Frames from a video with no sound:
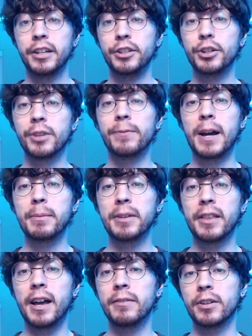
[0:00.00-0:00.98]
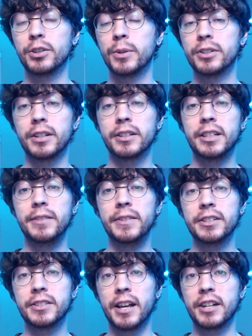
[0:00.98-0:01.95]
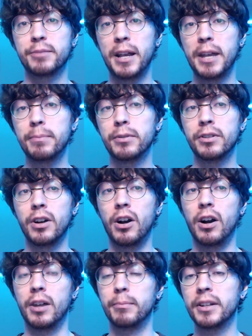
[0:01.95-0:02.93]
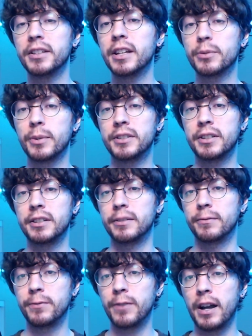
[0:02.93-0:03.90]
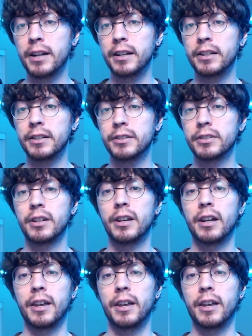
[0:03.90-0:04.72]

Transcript: You can find me live on twitch.tv/paper on Mondays, Wednesdays, and Fridays.